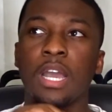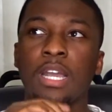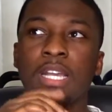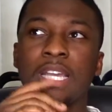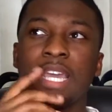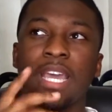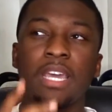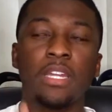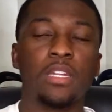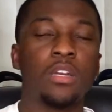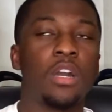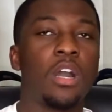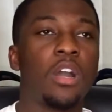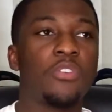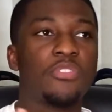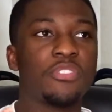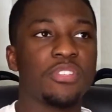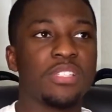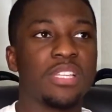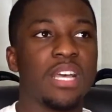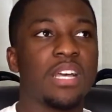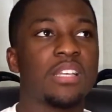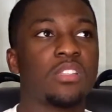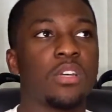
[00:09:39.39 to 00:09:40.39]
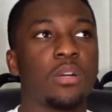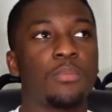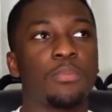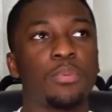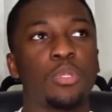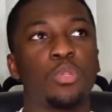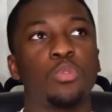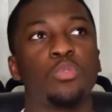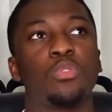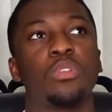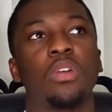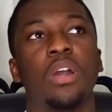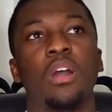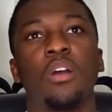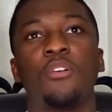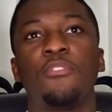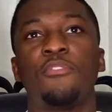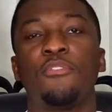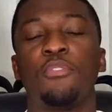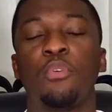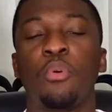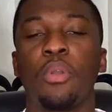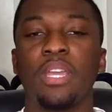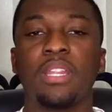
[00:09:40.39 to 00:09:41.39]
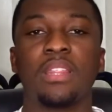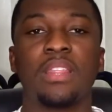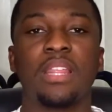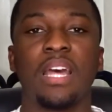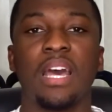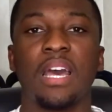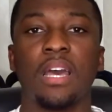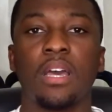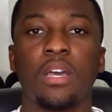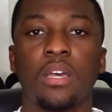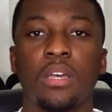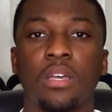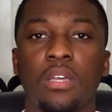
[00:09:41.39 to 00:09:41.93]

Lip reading: getting half a size up, you would avoid that,